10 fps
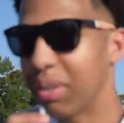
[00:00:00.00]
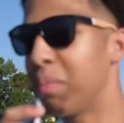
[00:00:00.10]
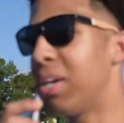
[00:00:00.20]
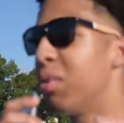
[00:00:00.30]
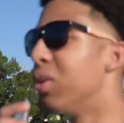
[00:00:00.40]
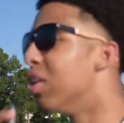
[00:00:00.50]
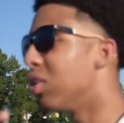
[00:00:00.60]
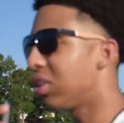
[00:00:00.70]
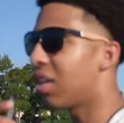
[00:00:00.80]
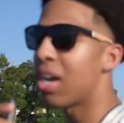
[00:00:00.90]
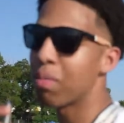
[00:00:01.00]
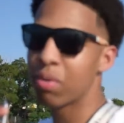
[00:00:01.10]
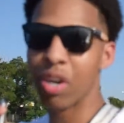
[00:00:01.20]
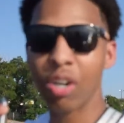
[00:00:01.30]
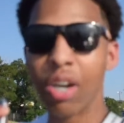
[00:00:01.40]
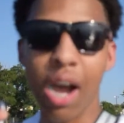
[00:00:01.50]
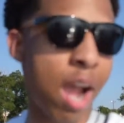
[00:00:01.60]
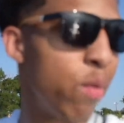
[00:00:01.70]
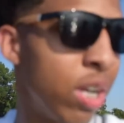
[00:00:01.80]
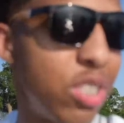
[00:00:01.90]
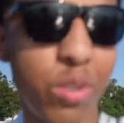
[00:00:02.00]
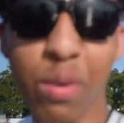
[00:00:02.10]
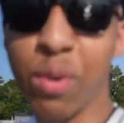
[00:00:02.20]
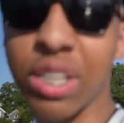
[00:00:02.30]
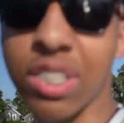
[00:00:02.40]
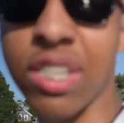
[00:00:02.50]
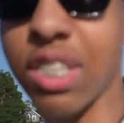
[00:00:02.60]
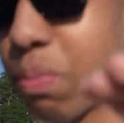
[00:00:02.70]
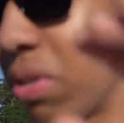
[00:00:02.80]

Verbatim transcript: in public. Man, we know she lying, bro. All right, we're gonna tune in when